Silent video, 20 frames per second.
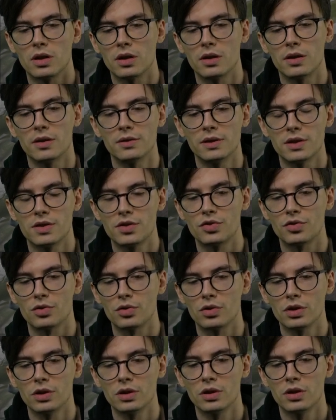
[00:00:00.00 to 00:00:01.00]

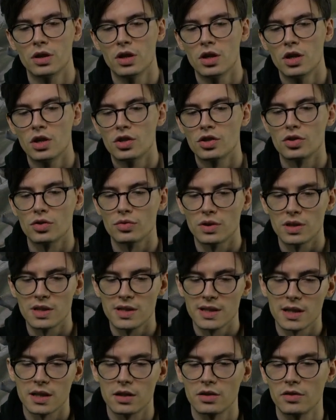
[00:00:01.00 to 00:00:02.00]
destroyed. So this
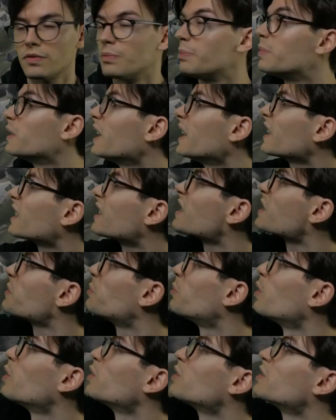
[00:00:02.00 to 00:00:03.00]
kind of black
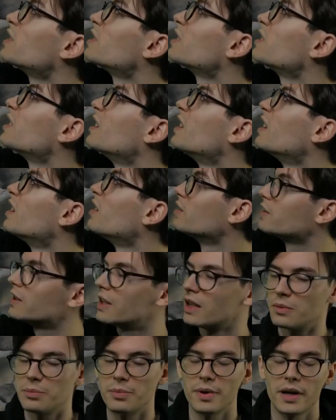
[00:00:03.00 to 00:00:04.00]
spot on
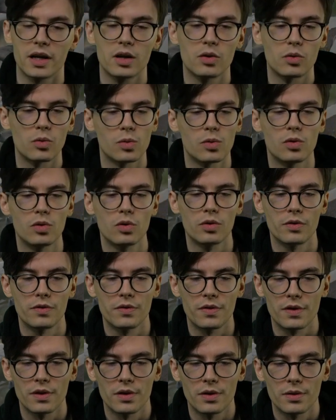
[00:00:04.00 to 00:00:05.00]
that back wall of
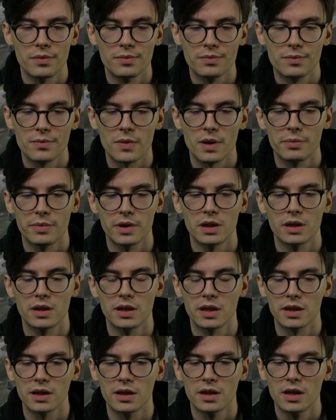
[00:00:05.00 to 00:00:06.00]
the
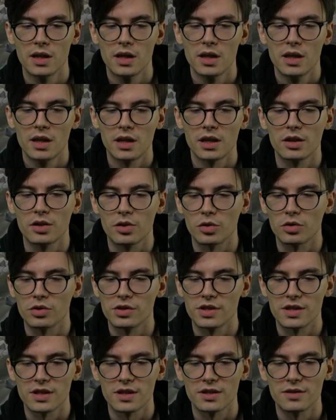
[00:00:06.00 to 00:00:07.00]
building, he calls
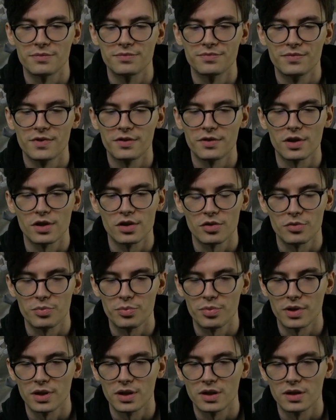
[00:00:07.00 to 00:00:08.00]
a
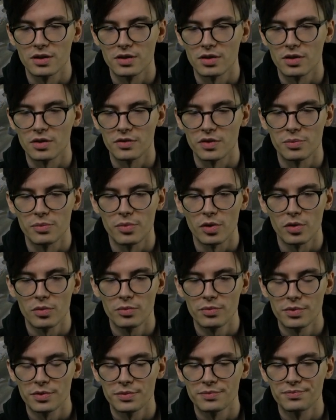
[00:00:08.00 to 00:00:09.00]
fingerprint of the bomb.
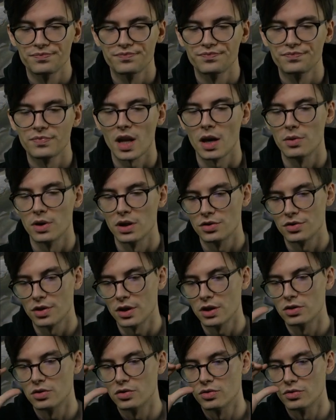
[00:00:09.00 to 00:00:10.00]
And we're
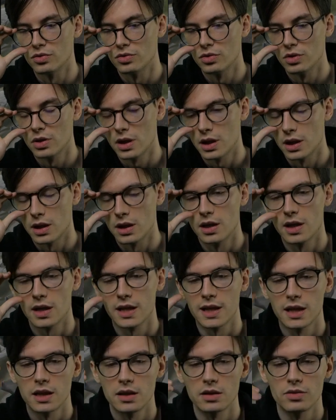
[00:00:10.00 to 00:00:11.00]
trying to,
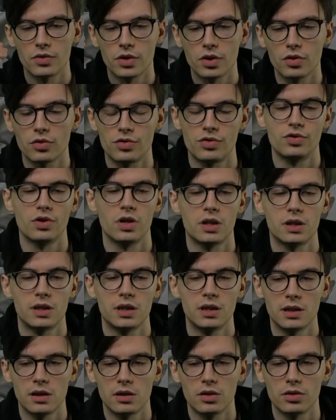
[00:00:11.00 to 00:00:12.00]
again, reconstruct
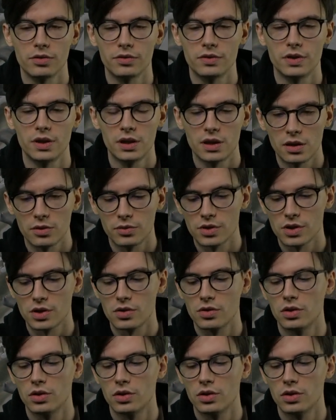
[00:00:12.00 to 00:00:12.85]
in a lot of detail what's going